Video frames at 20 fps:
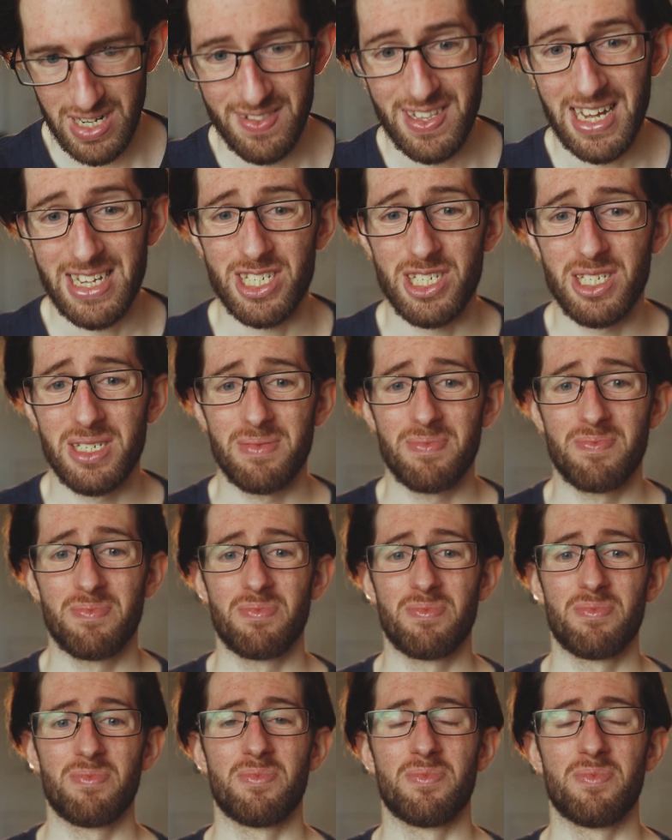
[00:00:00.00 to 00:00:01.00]
And that's
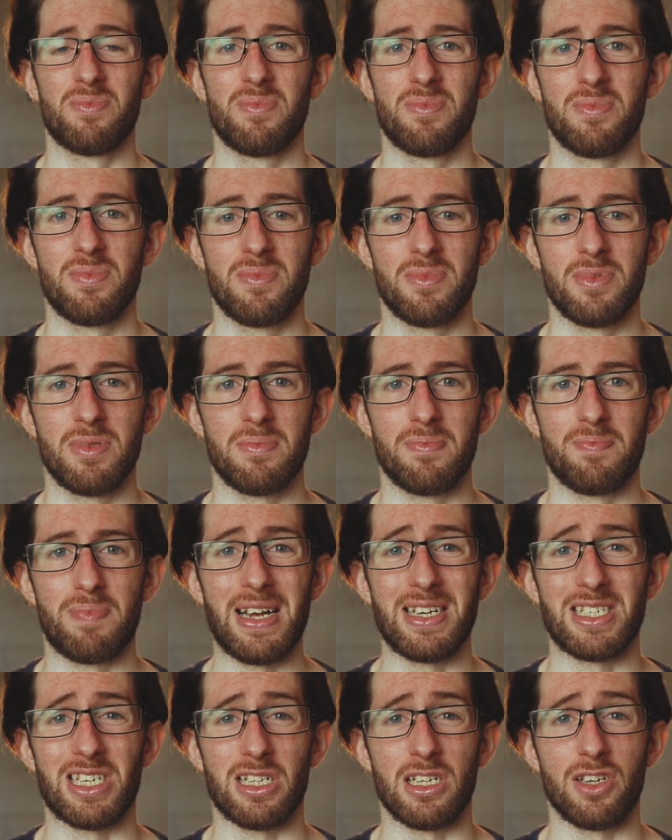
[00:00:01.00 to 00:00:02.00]

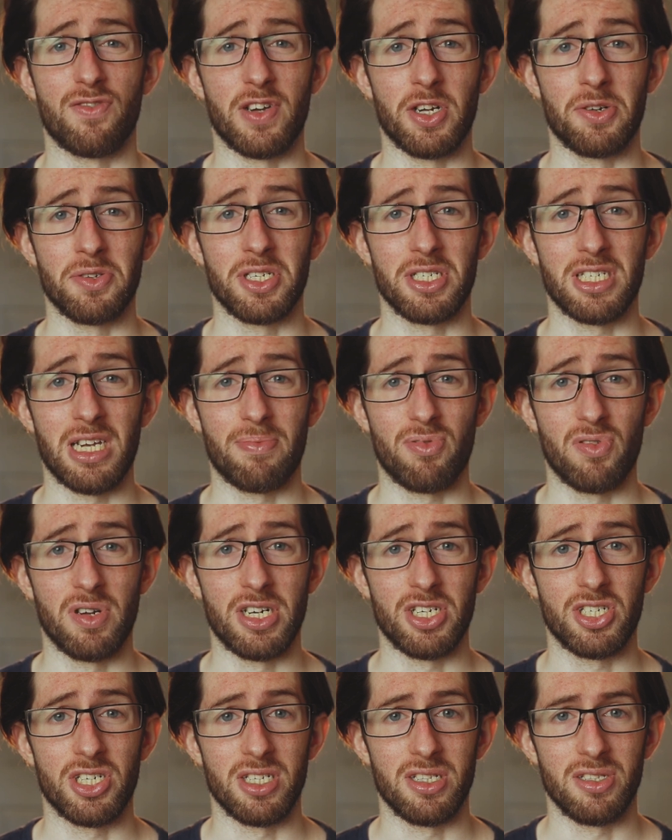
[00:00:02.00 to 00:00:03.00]
basically frequency
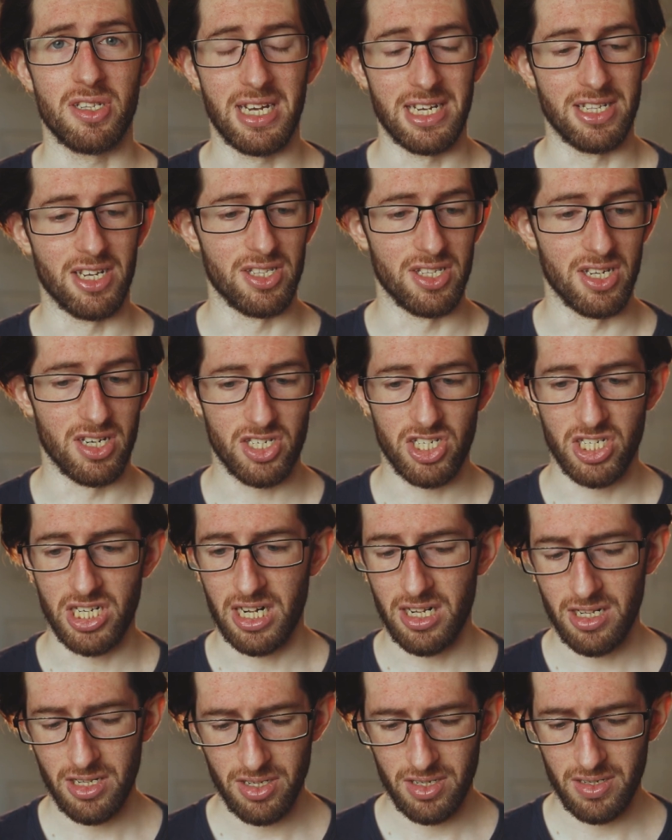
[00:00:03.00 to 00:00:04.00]
separation in a
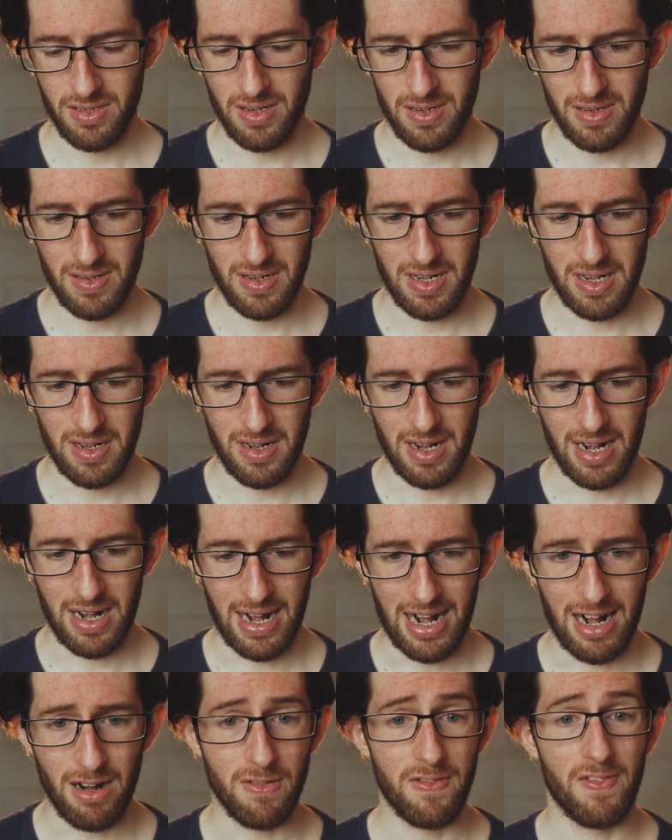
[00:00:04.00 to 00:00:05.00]
nutshell.
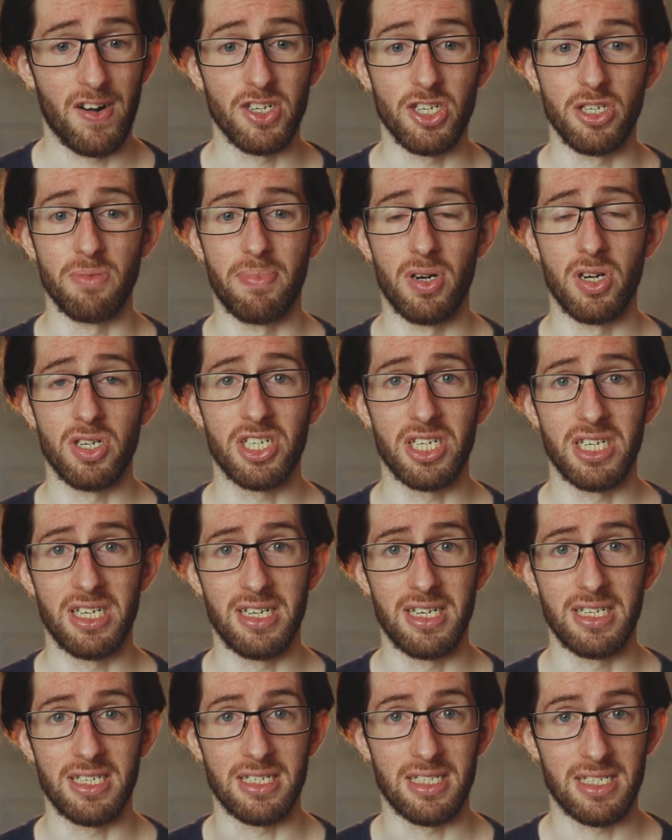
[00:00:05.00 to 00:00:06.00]
How far you push
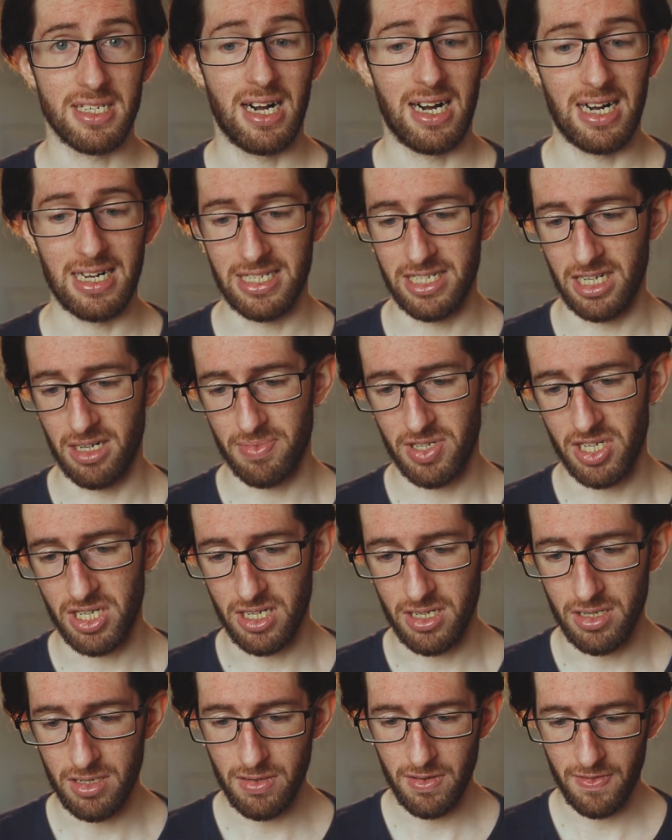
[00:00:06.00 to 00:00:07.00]
it is entirely up to
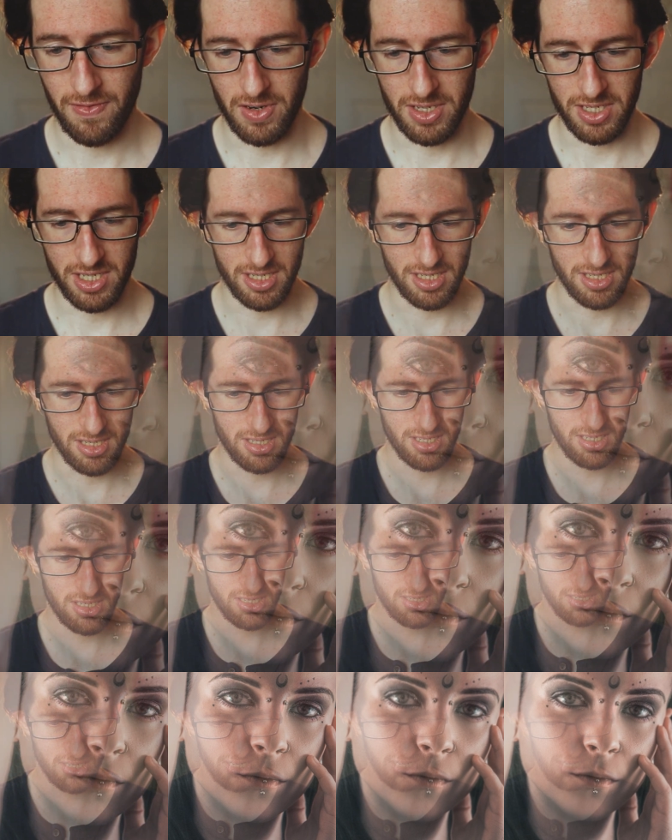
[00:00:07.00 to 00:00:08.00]
you. For
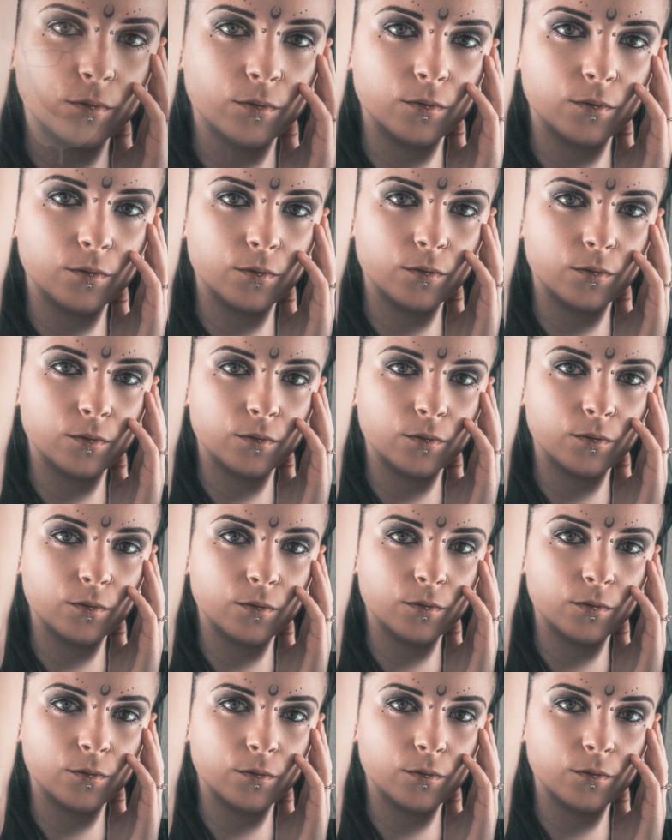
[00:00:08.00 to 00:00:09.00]
instance, here is
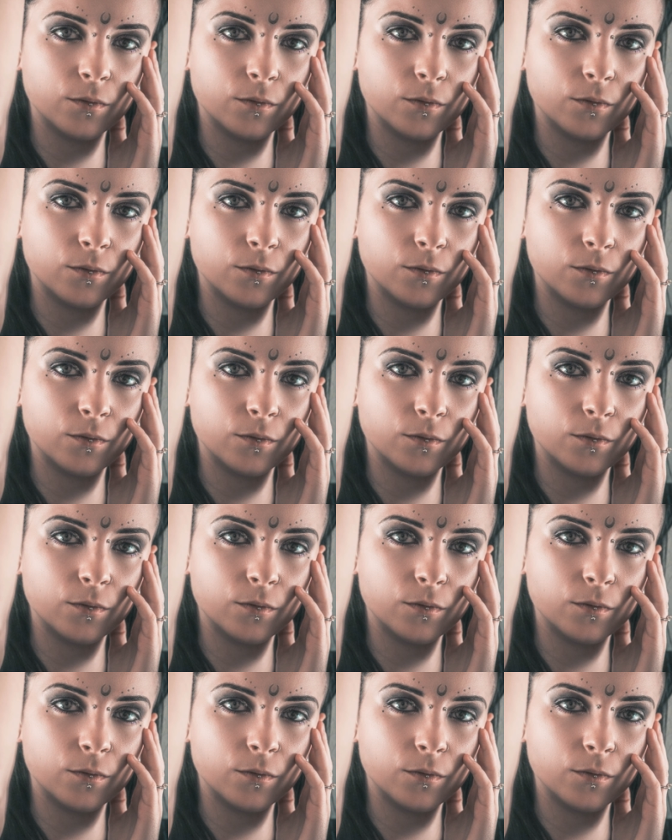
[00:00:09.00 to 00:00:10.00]
a look of how
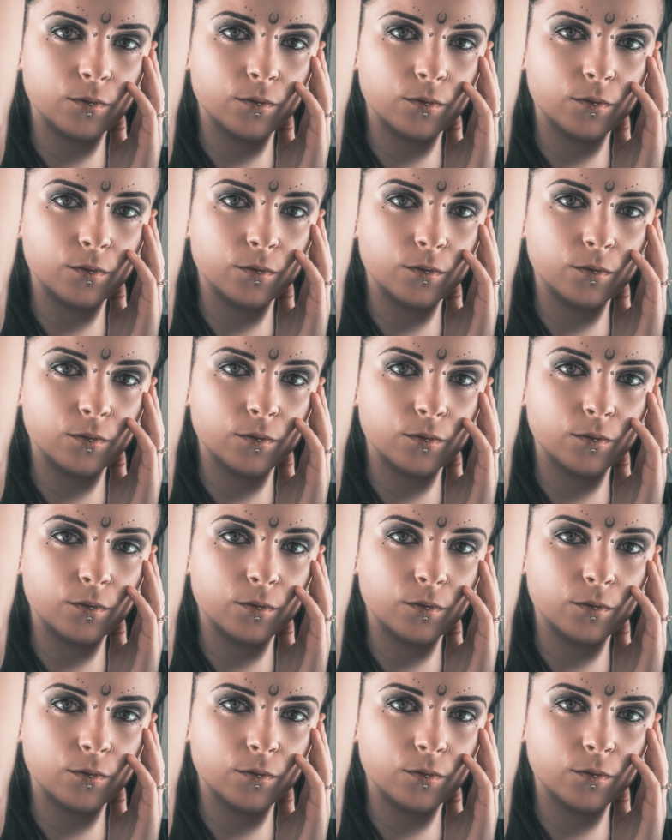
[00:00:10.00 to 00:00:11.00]
it could look
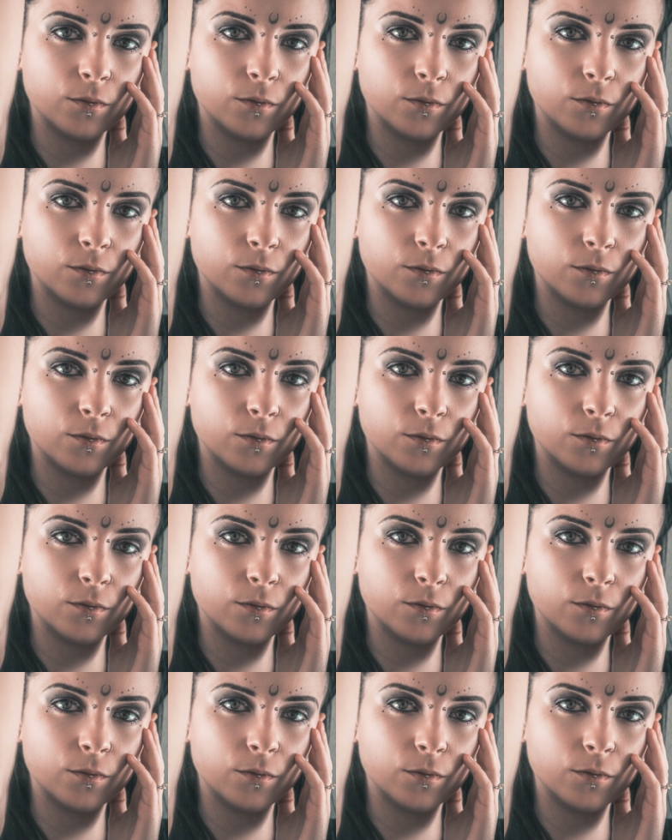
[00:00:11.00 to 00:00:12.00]
after maybe
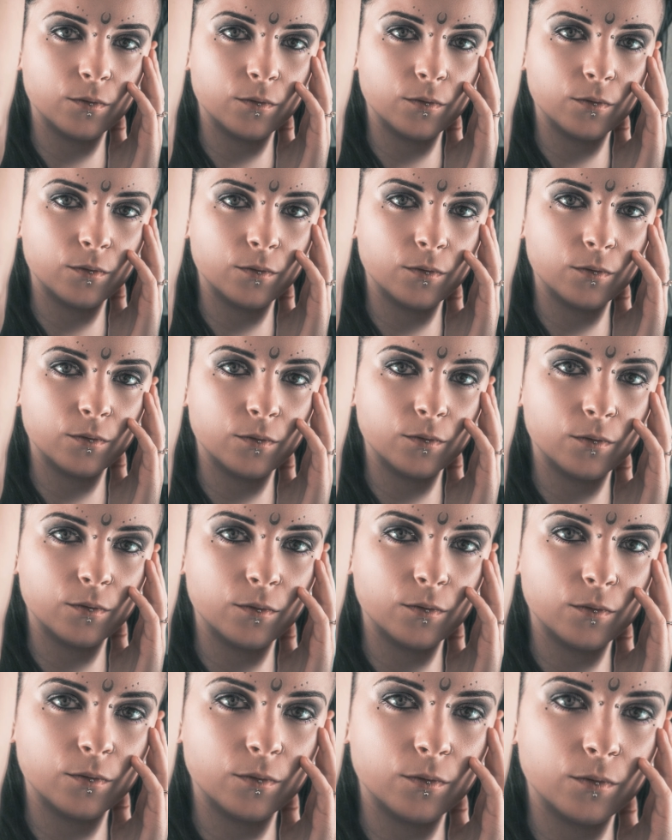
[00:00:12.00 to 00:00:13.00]
10-15 minutes
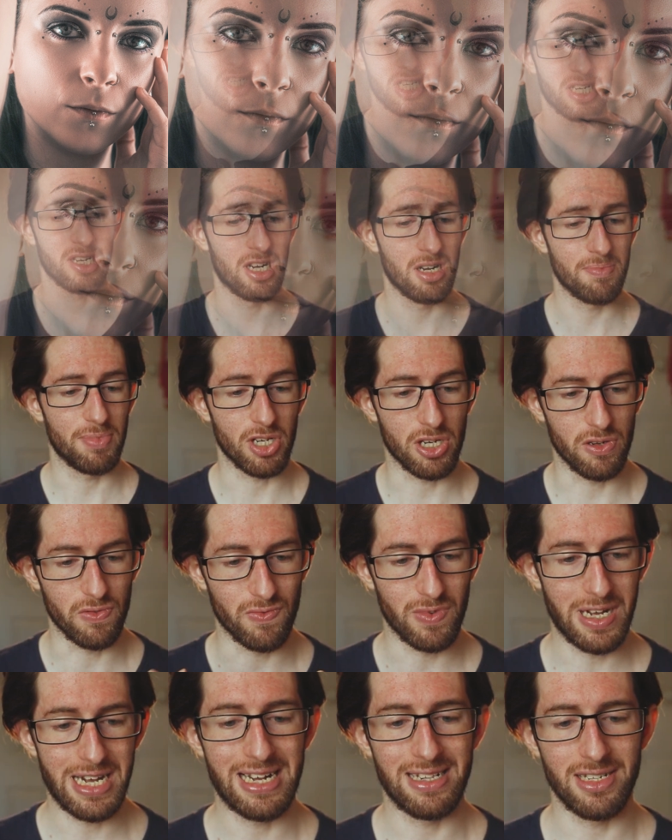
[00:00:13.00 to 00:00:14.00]
of touching up. You
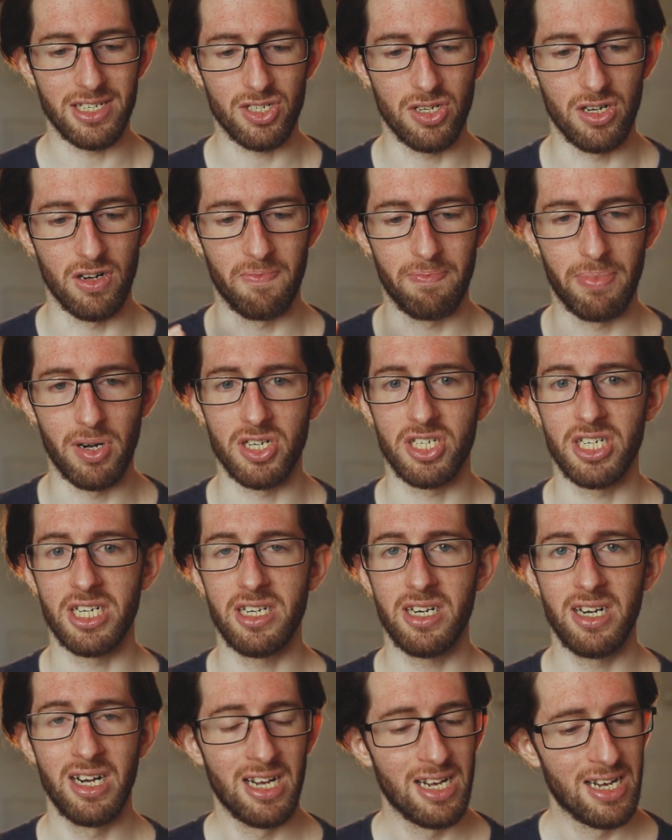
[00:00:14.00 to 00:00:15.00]
can really sort of push
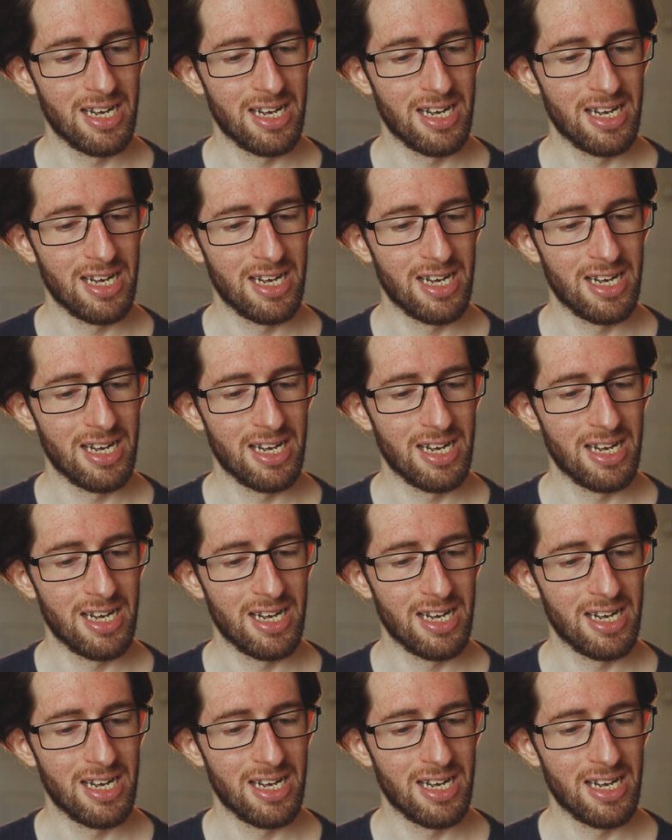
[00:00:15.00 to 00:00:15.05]
it.